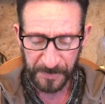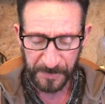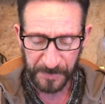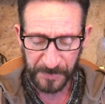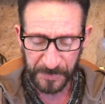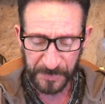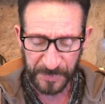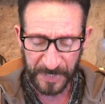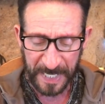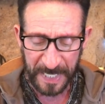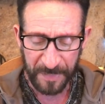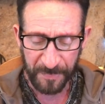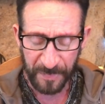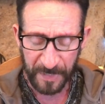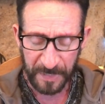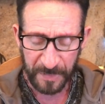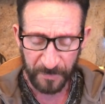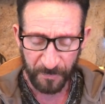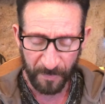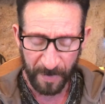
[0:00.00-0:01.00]
say
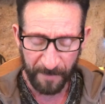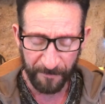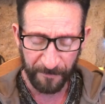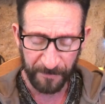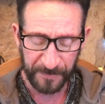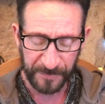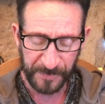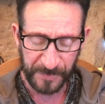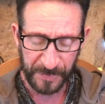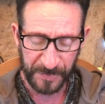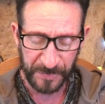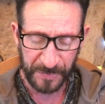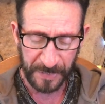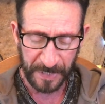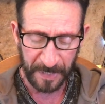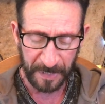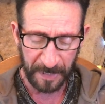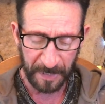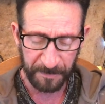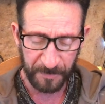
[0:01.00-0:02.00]
these references,
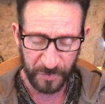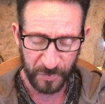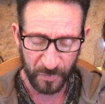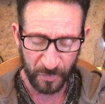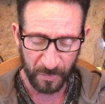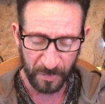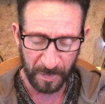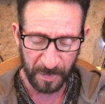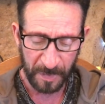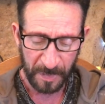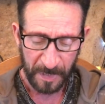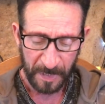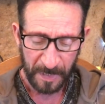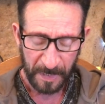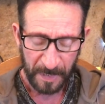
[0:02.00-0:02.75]
and I'm sure